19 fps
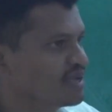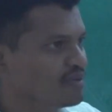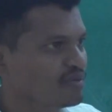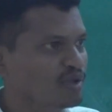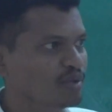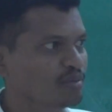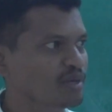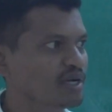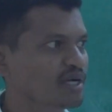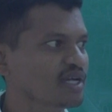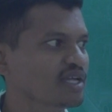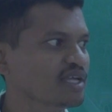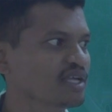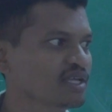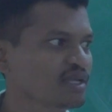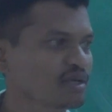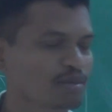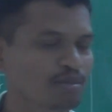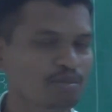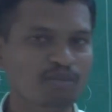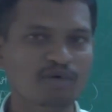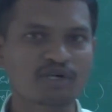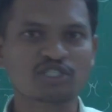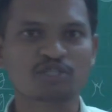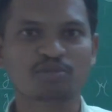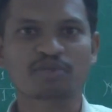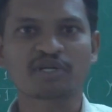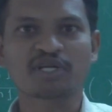availability
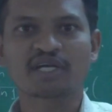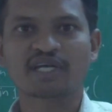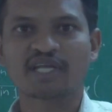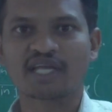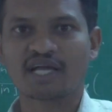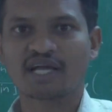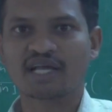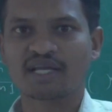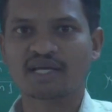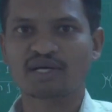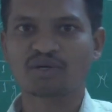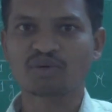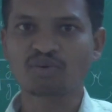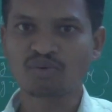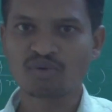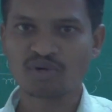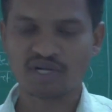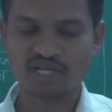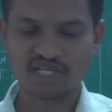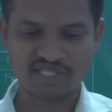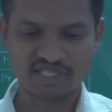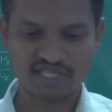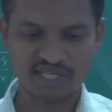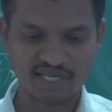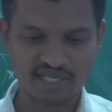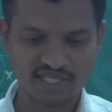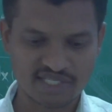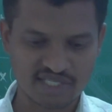must be taken into
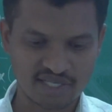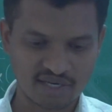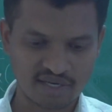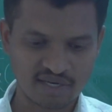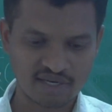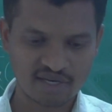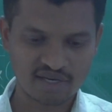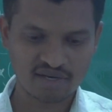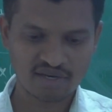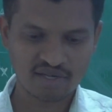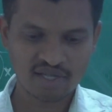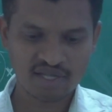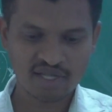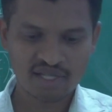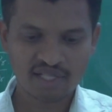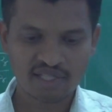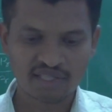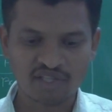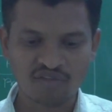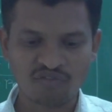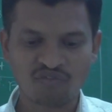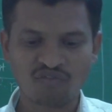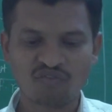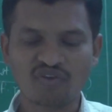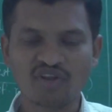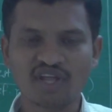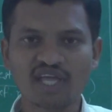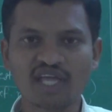consideration. The
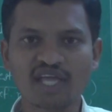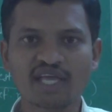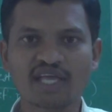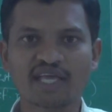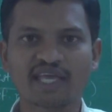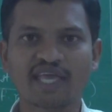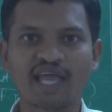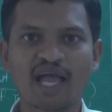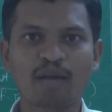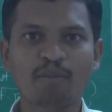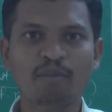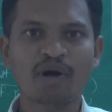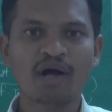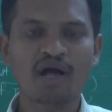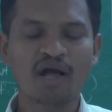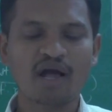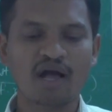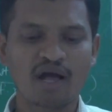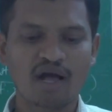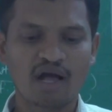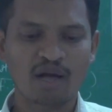free epsilon